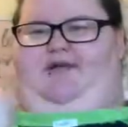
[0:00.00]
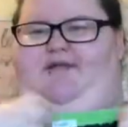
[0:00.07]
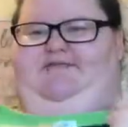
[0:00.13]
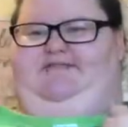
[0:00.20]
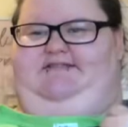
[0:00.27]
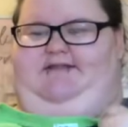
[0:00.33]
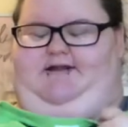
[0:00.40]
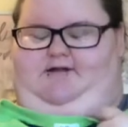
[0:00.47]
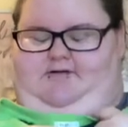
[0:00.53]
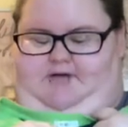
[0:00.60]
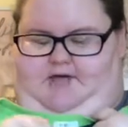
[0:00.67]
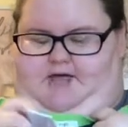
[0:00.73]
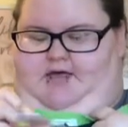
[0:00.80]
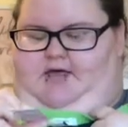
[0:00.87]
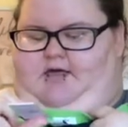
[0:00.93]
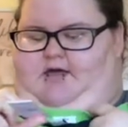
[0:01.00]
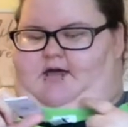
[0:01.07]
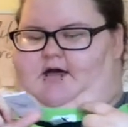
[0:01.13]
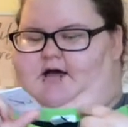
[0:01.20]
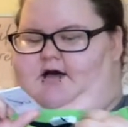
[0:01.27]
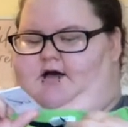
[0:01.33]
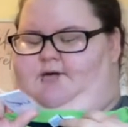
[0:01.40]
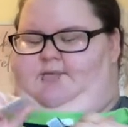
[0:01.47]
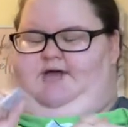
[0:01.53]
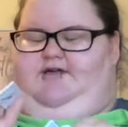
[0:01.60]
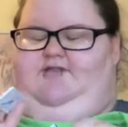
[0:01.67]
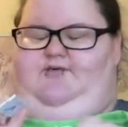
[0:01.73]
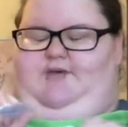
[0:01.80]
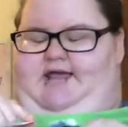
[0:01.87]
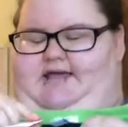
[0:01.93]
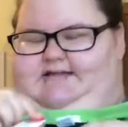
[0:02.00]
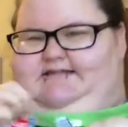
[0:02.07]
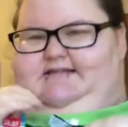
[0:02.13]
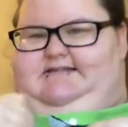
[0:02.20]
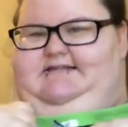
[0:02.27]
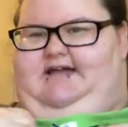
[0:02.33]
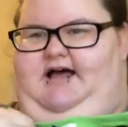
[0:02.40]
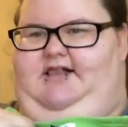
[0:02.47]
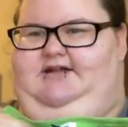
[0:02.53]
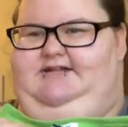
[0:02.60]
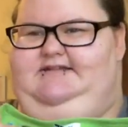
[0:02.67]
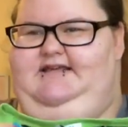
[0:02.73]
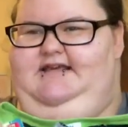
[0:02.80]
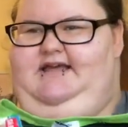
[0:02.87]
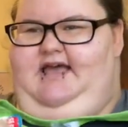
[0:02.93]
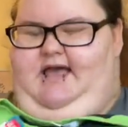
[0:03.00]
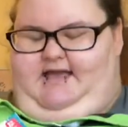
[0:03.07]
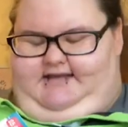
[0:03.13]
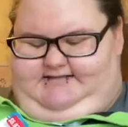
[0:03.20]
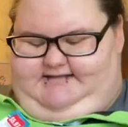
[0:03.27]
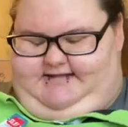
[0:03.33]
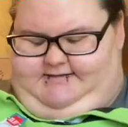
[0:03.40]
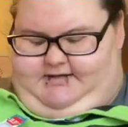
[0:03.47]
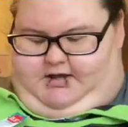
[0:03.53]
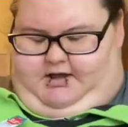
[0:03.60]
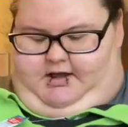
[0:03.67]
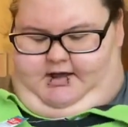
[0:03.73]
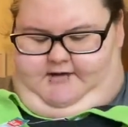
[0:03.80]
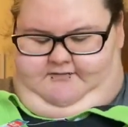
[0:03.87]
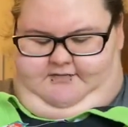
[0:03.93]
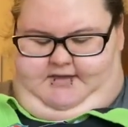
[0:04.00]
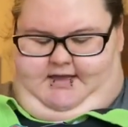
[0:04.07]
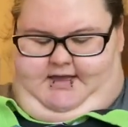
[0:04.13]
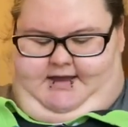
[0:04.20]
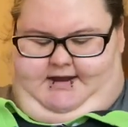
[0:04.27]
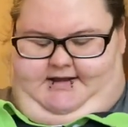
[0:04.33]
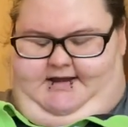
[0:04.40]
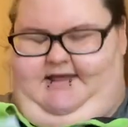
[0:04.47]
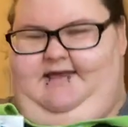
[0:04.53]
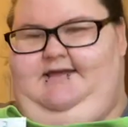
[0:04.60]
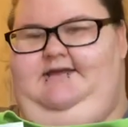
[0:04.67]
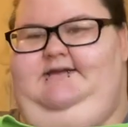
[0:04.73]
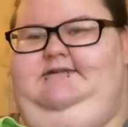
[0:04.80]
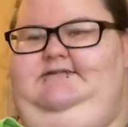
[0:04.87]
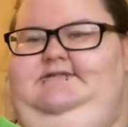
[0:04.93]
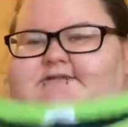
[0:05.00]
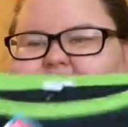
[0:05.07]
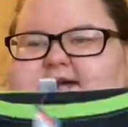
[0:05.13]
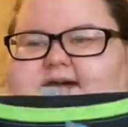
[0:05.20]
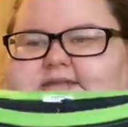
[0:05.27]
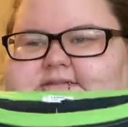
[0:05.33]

I was little. Um, 3X, $6. It says offline, do not